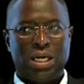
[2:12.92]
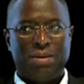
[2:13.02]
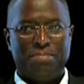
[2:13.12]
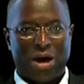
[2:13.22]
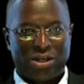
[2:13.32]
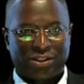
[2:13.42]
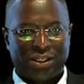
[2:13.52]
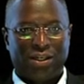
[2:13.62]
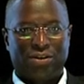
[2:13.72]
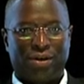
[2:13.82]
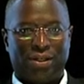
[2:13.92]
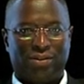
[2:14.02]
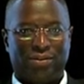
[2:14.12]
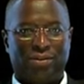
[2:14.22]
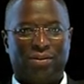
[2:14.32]
He must
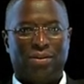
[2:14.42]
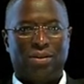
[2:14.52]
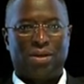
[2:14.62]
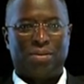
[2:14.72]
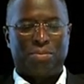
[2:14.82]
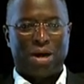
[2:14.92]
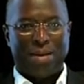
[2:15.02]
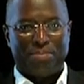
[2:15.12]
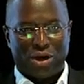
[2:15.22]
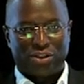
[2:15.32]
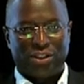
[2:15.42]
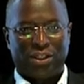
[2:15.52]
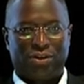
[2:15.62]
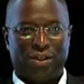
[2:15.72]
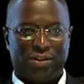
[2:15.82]
increase, but I must
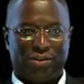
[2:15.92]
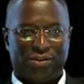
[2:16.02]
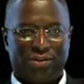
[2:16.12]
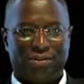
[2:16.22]
decrease.